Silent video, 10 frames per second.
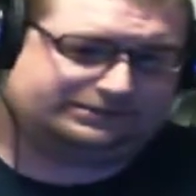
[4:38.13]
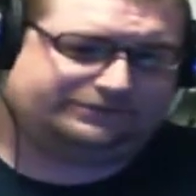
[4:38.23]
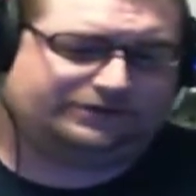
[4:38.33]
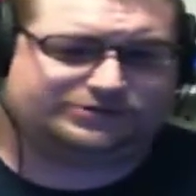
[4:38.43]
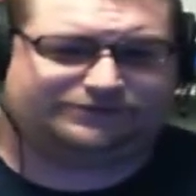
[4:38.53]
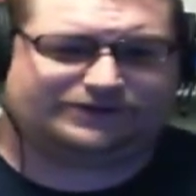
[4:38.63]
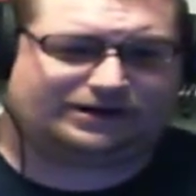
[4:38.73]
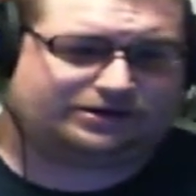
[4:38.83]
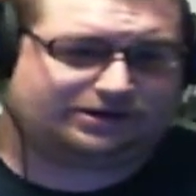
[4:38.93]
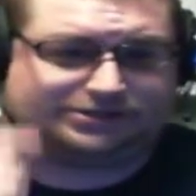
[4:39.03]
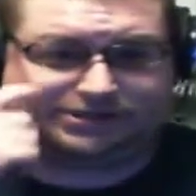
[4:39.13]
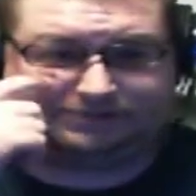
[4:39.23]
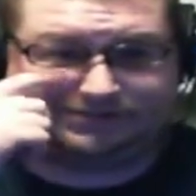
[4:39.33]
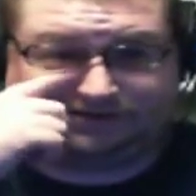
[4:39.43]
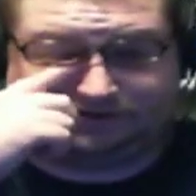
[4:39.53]
he was a fan of
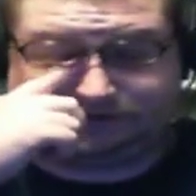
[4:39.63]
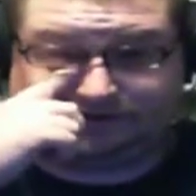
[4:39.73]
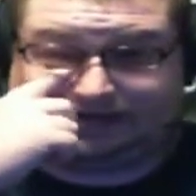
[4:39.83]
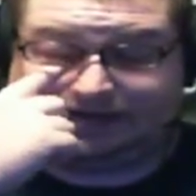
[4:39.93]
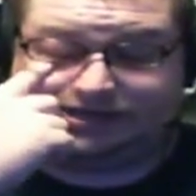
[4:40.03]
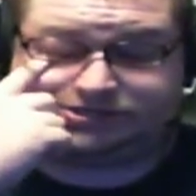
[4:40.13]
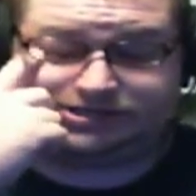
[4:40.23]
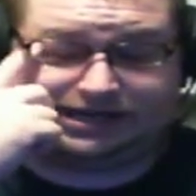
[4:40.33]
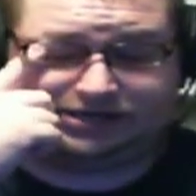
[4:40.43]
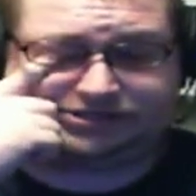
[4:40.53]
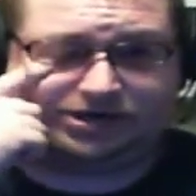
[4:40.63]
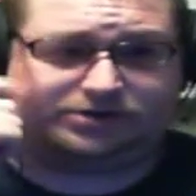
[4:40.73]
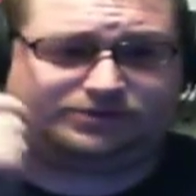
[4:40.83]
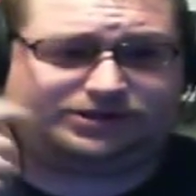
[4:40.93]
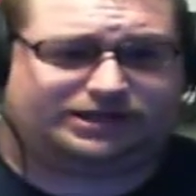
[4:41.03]
concept art. So I
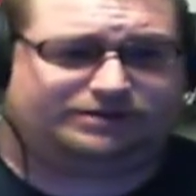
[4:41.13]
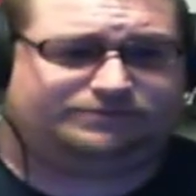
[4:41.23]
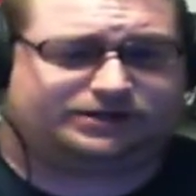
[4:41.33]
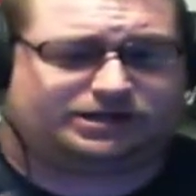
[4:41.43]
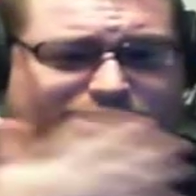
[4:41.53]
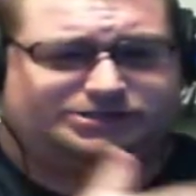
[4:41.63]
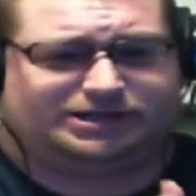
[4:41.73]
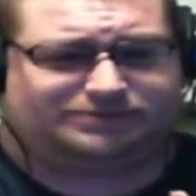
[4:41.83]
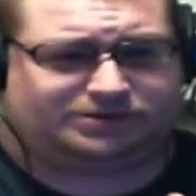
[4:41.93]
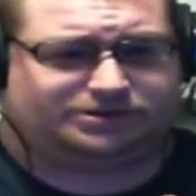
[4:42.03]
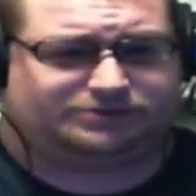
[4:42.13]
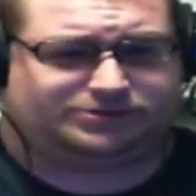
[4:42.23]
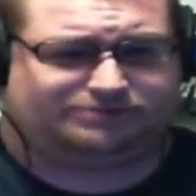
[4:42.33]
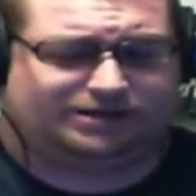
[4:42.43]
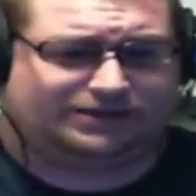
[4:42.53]
shared with him the concept art that
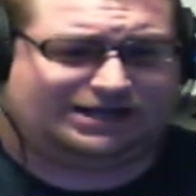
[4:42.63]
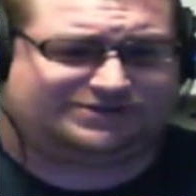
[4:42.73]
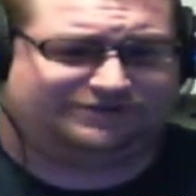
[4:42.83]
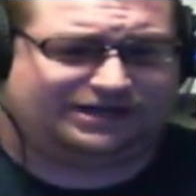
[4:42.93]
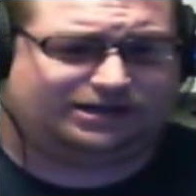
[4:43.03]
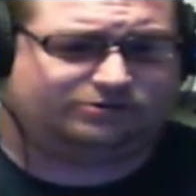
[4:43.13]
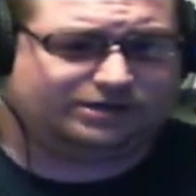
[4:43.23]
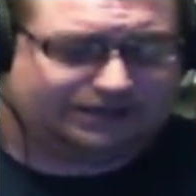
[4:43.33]
was in my last video.